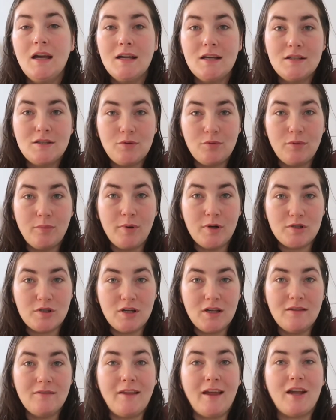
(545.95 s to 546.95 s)
So we're
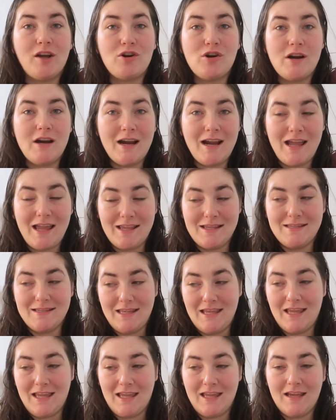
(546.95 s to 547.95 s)
budgeting like
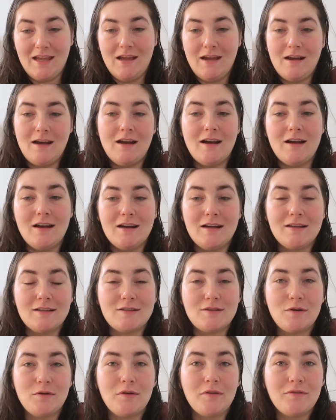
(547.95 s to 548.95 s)
crazy. Uh,
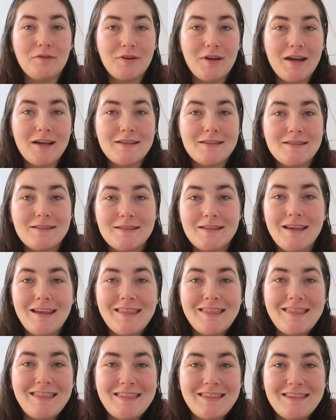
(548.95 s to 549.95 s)
so if you guys
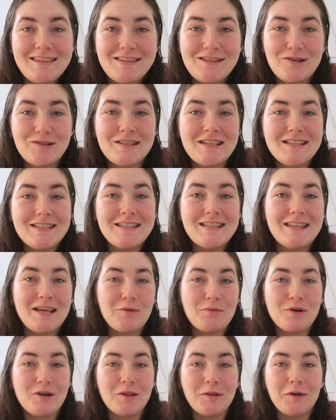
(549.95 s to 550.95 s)
start to see
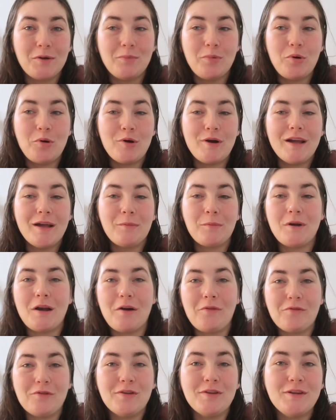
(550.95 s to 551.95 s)
that we're a little boring, we're
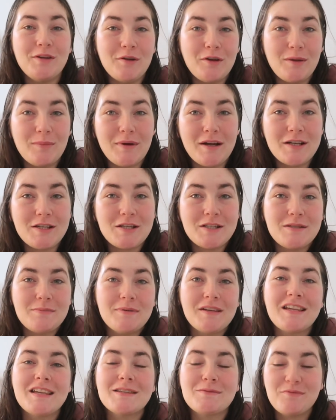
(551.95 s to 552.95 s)
not really doing much, it's
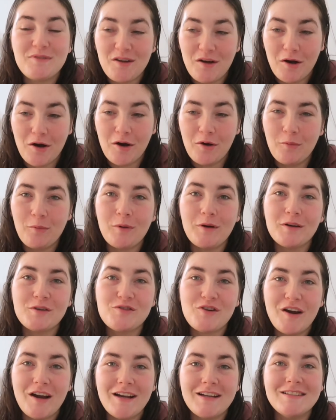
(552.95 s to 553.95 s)
because we are, we're
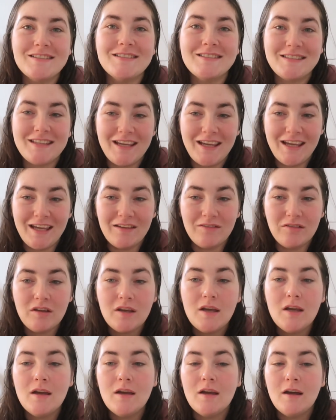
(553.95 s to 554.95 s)
trying to save.
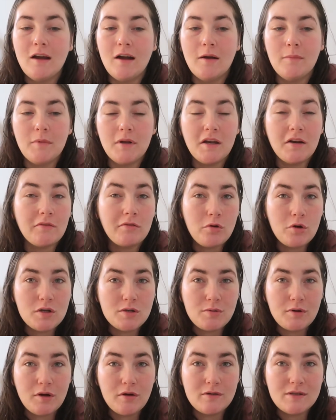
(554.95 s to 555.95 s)
Um, and of
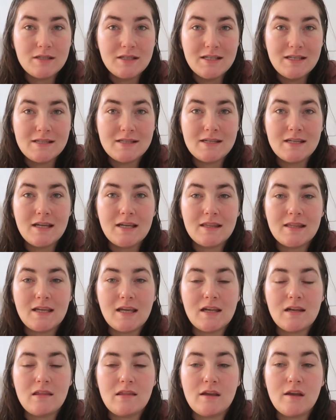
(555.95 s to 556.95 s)
course we're going to Disney at the
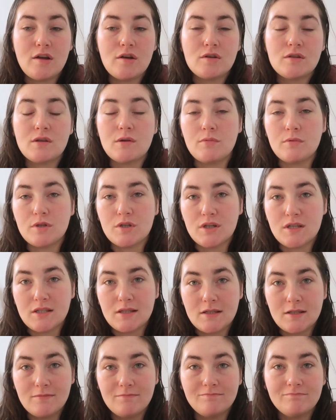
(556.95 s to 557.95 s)
end of the year, so we're
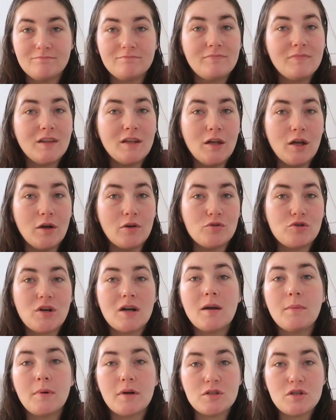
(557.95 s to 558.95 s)
just, you know,
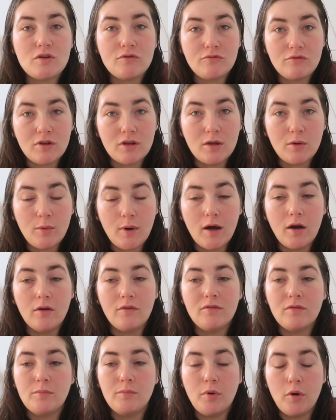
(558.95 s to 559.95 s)
trying to budget really well
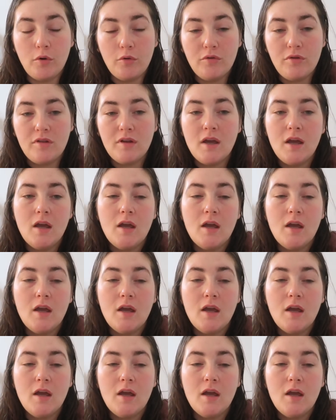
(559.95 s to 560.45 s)
for both.